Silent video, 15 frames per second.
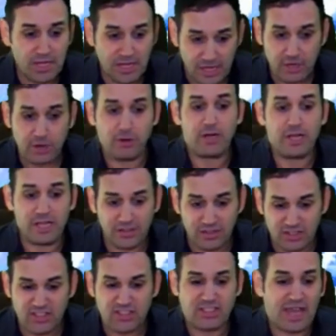here in
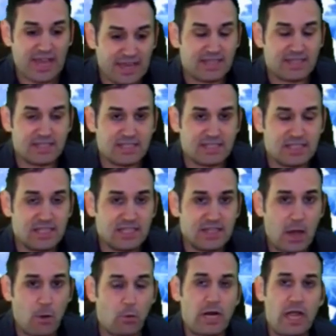the states
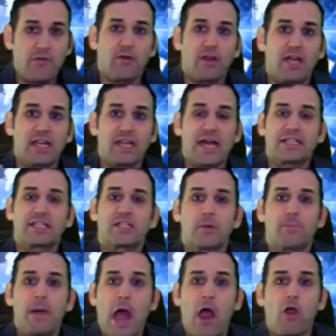that were never elected
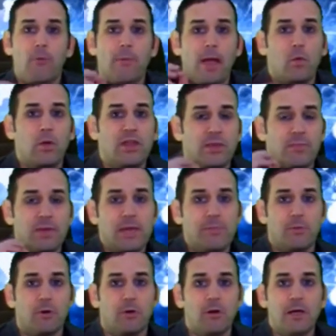to power by we the
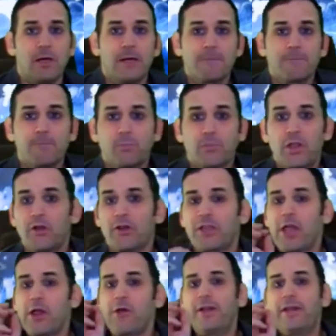people, that are
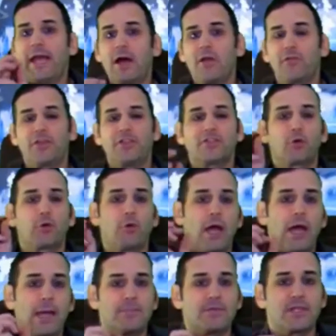carrying out these
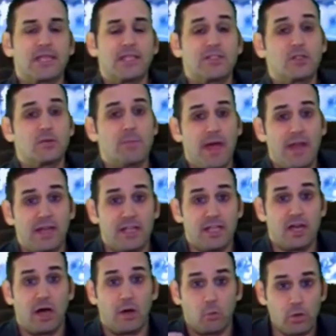crimes against
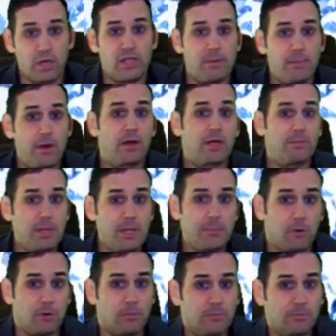humanity on we the American
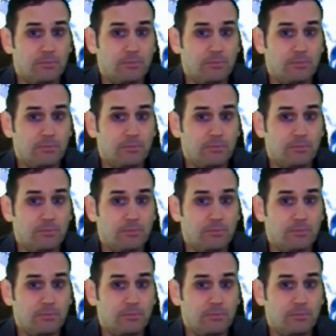people.